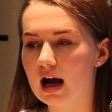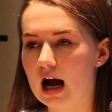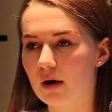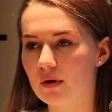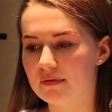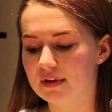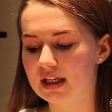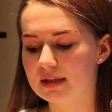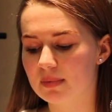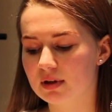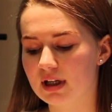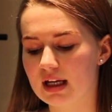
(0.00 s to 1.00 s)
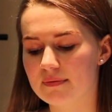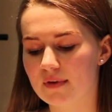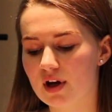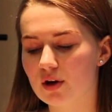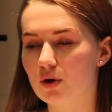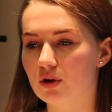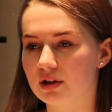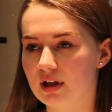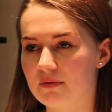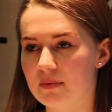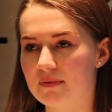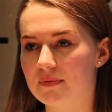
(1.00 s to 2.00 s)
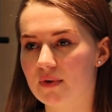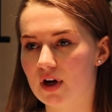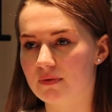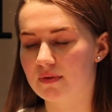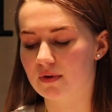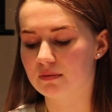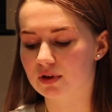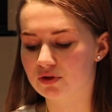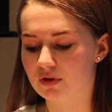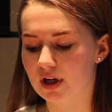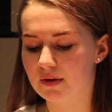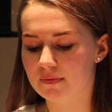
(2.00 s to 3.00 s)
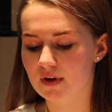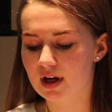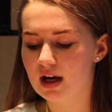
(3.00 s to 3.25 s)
However, this belief couldn't have been further from the truth,